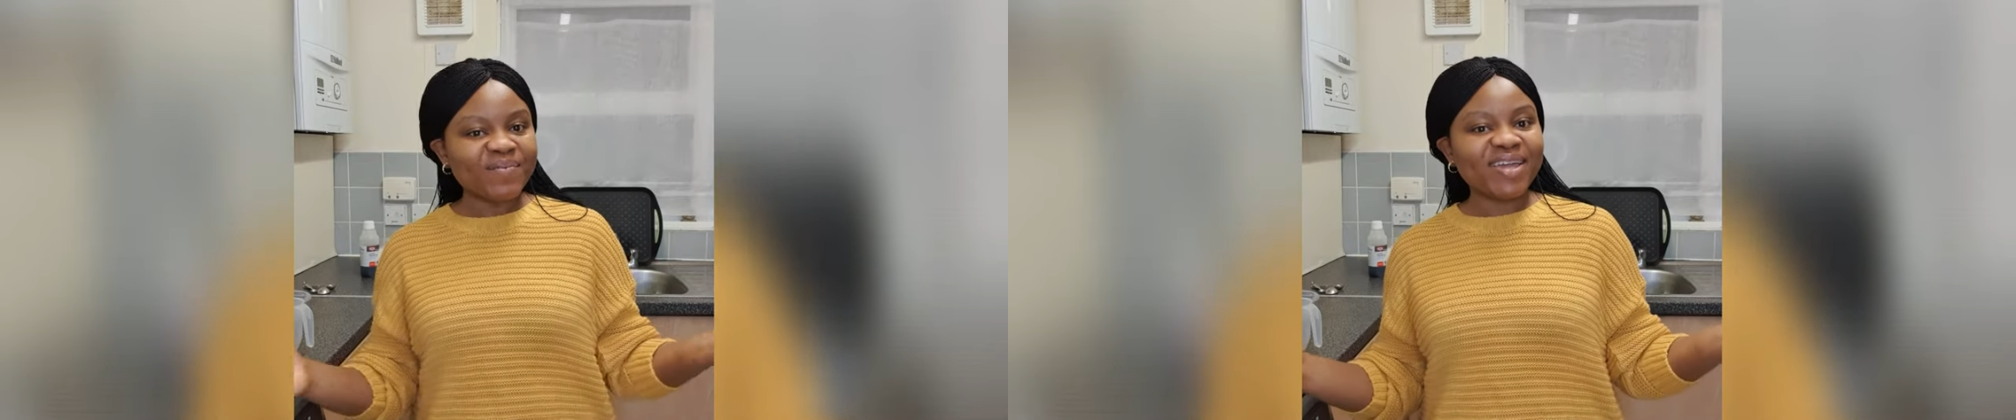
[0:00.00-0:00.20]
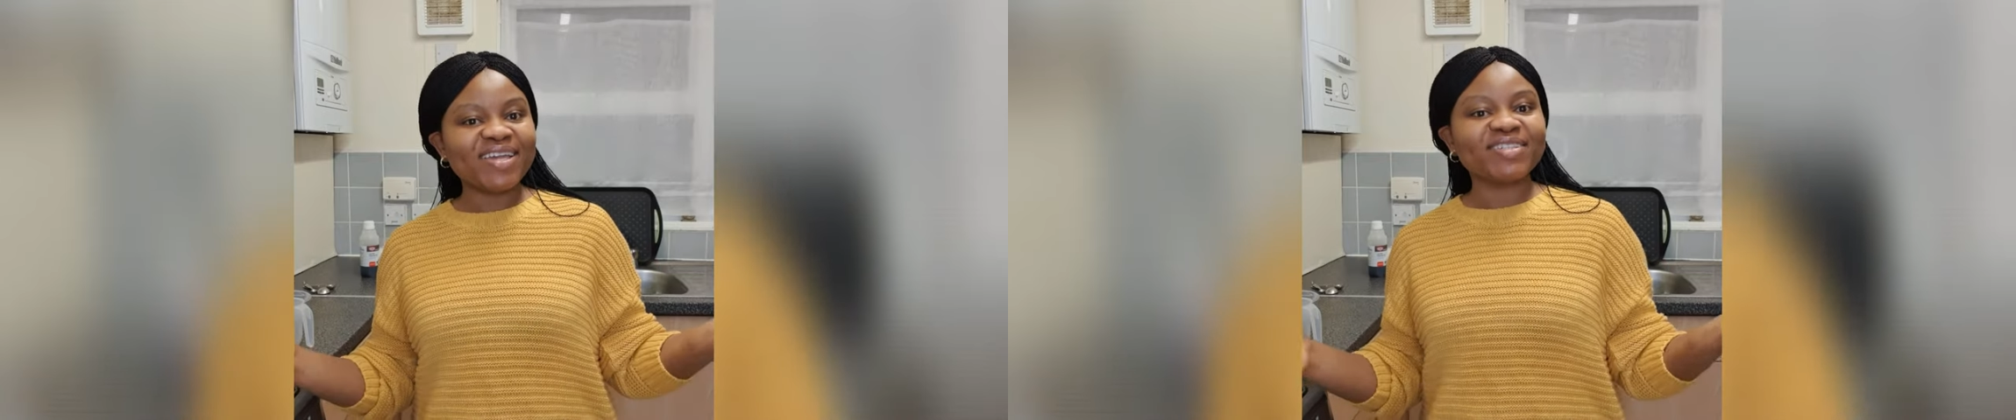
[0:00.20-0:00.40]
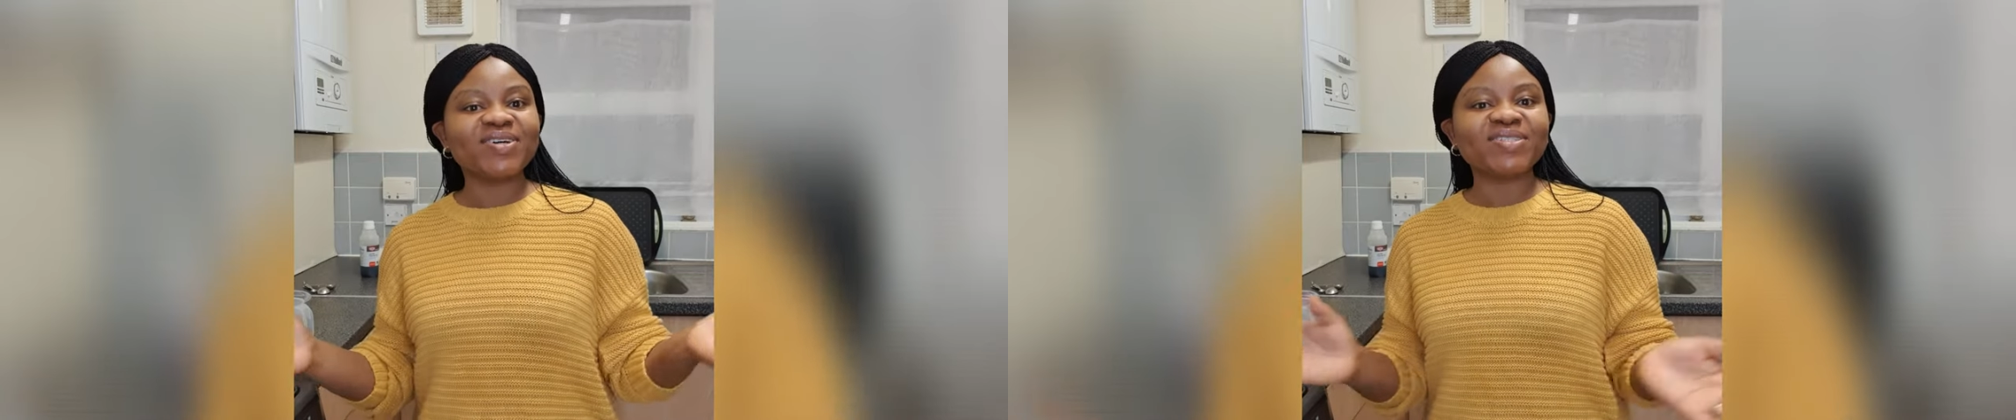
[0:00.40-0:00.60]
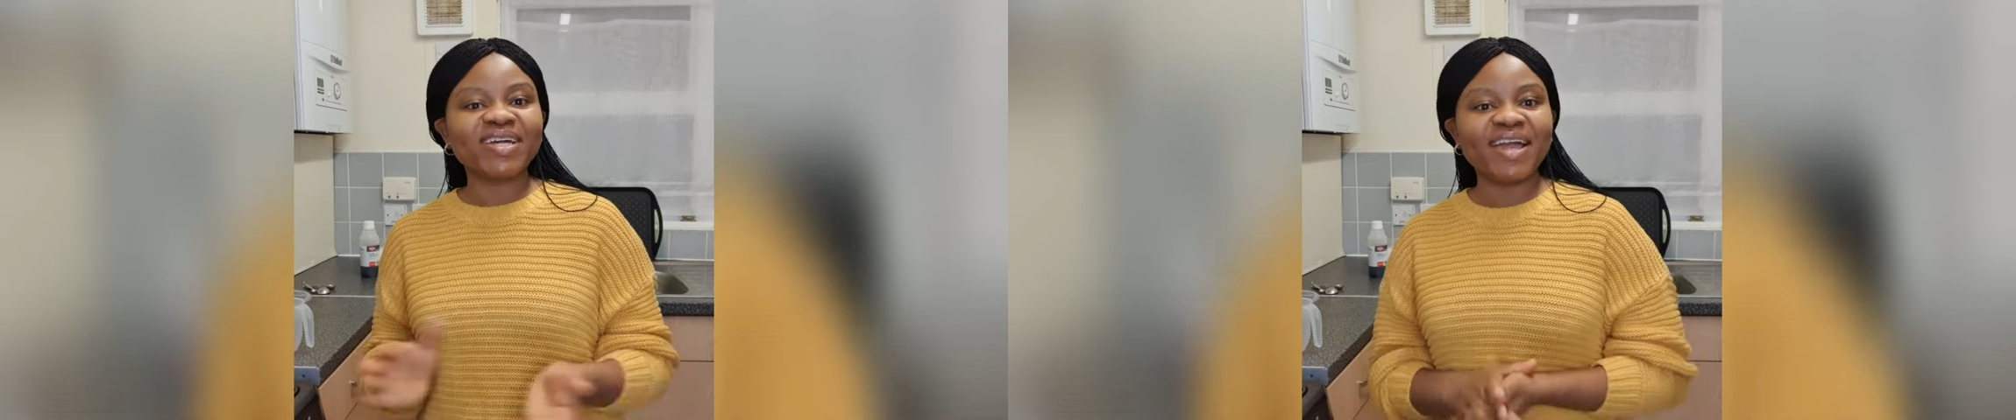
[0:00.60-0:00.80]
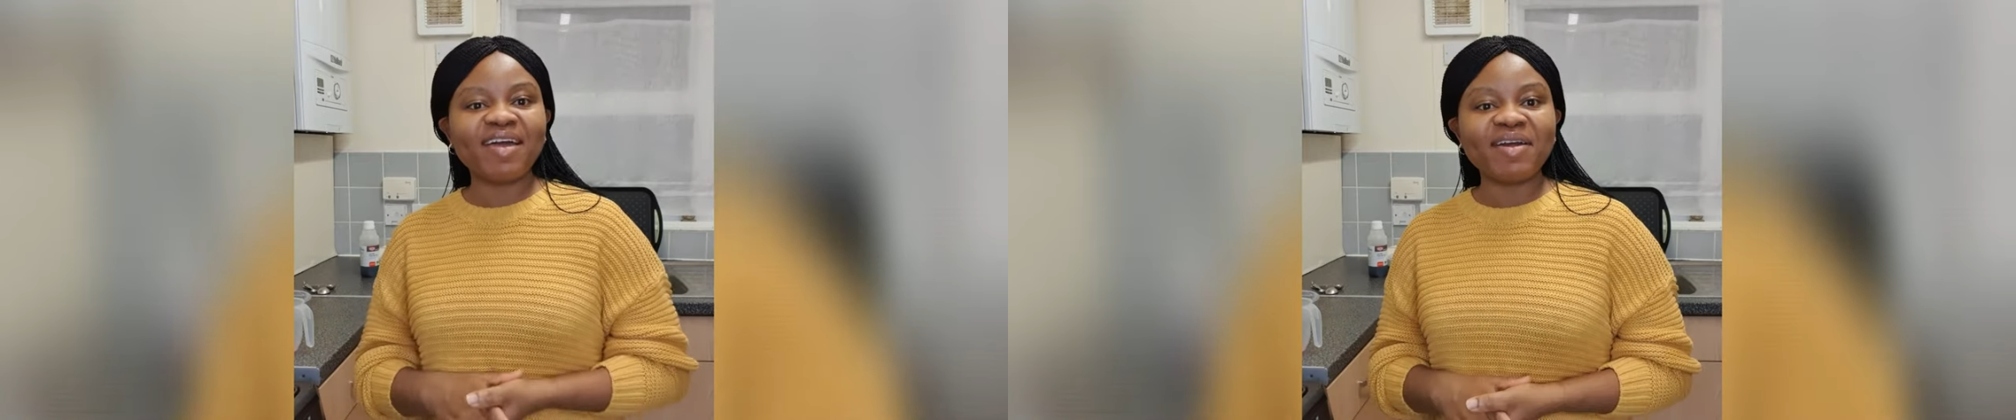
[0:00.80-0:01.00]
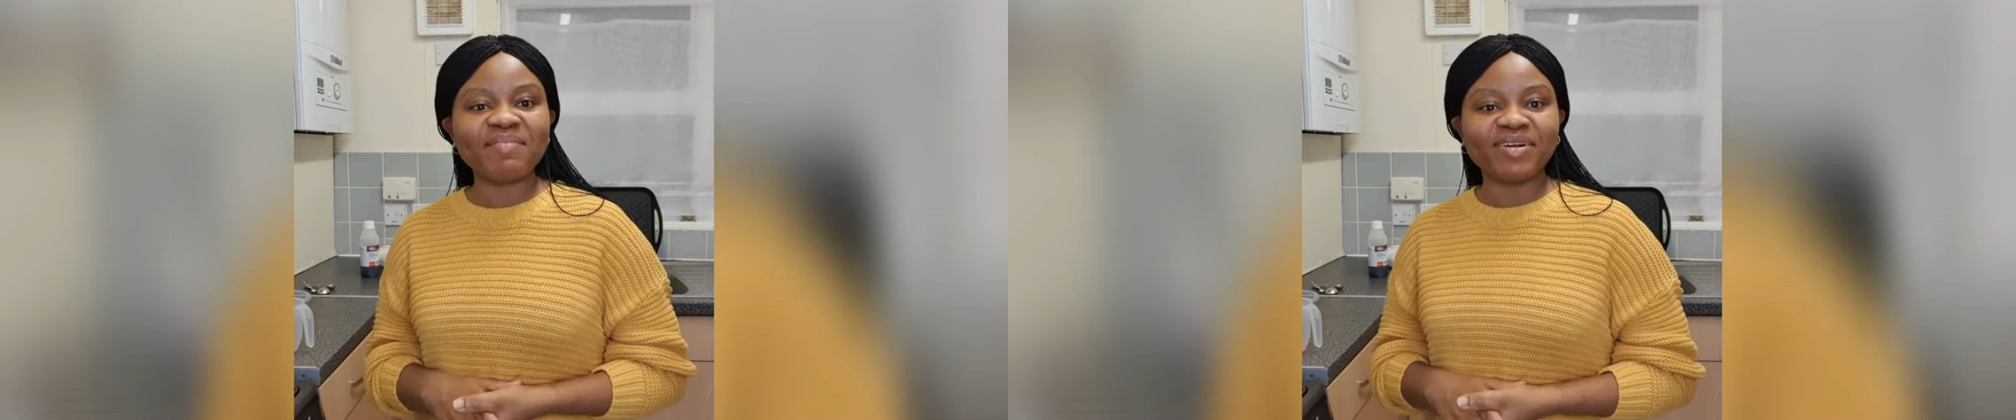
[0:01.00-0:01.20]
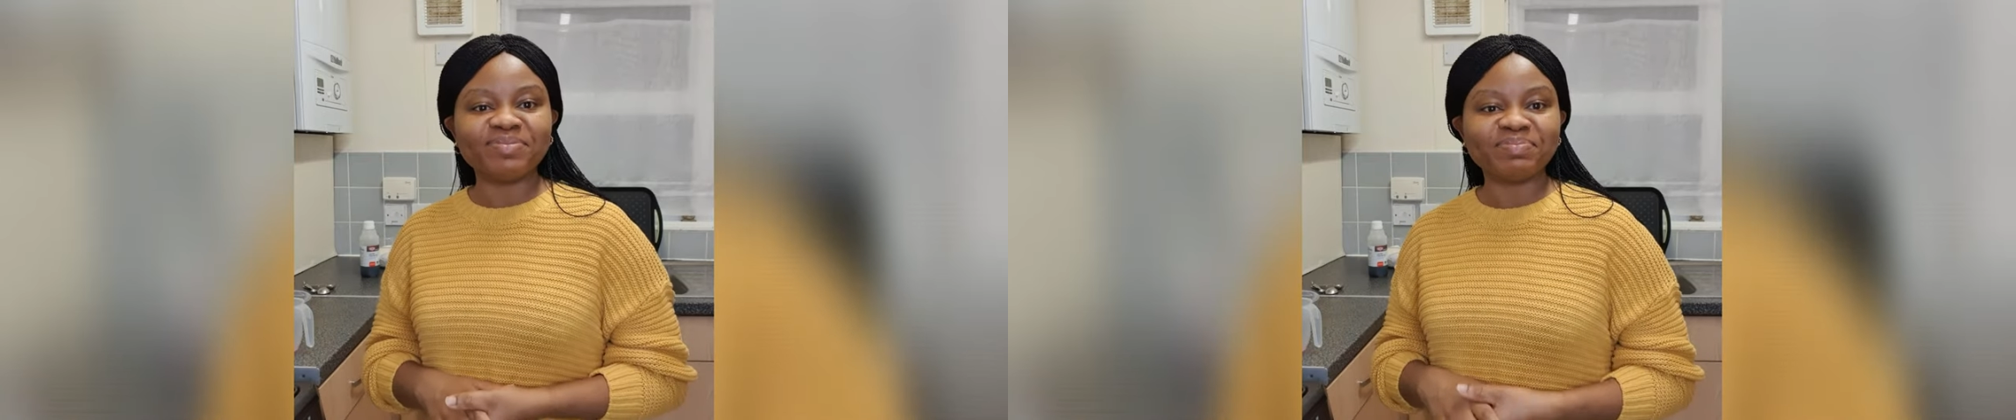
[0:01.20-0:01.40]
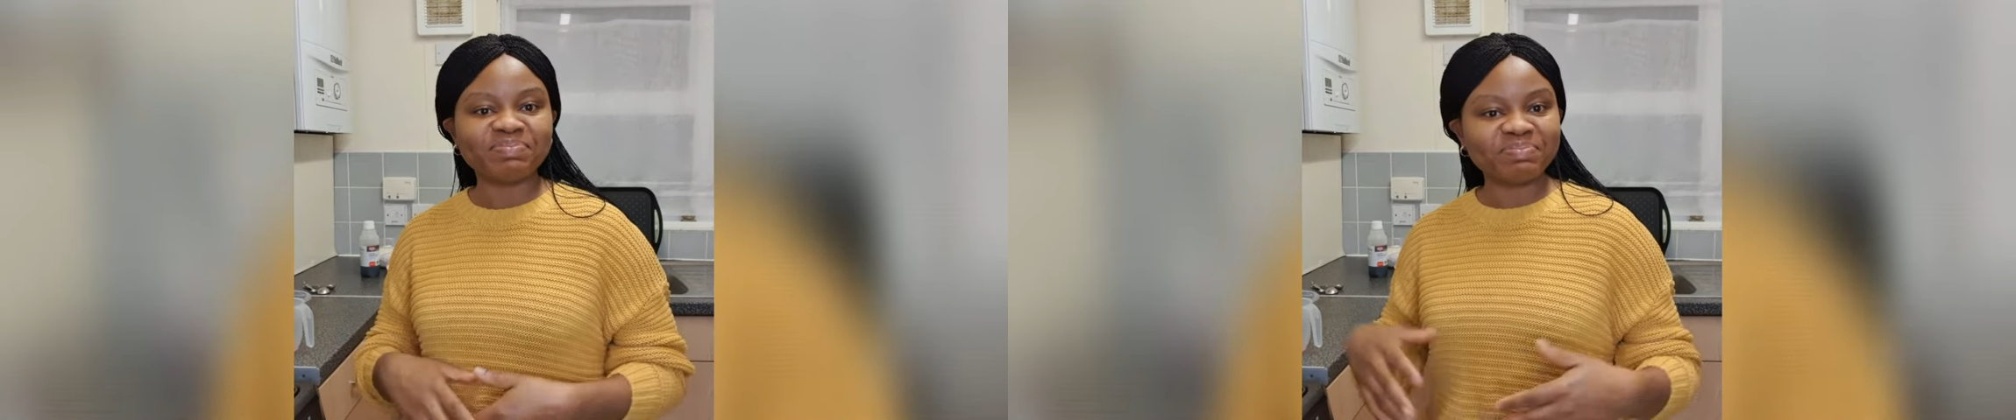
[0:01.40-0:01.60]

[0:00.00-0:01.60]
making salted caramel.